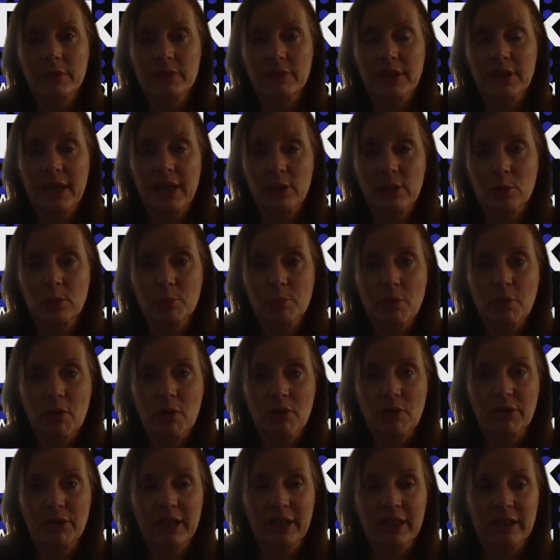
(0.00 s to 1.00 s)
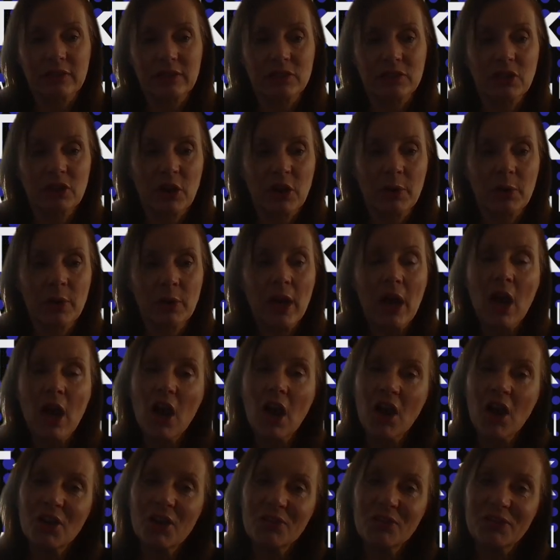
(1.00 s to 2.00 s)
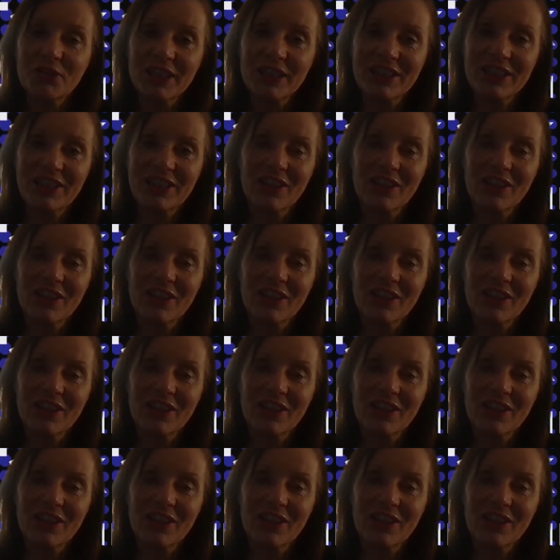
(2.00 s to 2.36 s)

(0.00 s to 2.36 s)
to get your profit. So hopefully